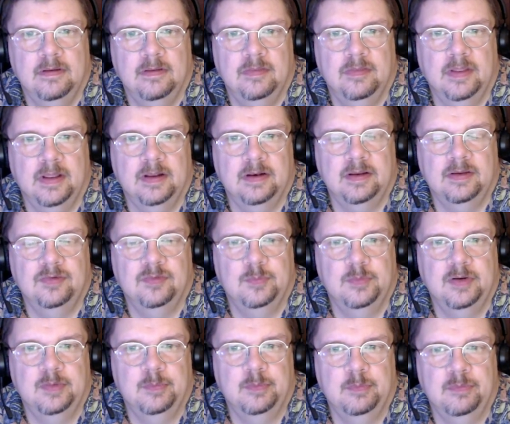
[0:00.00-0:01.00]
That is a
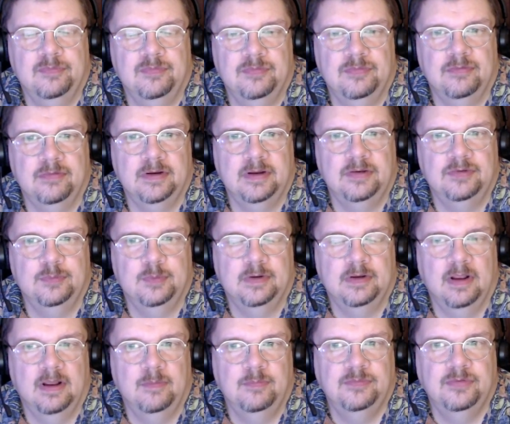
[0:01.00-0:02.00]
minimum of 3, so we're
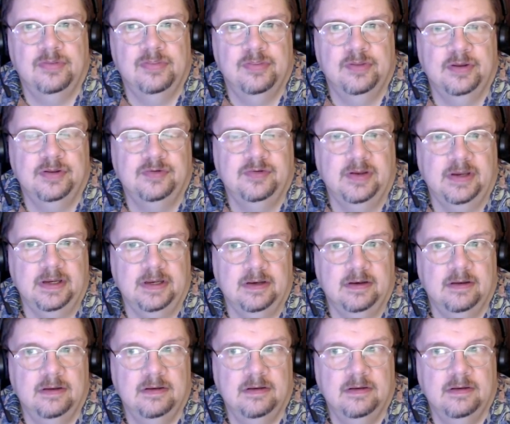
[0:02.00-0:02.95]
up to 13.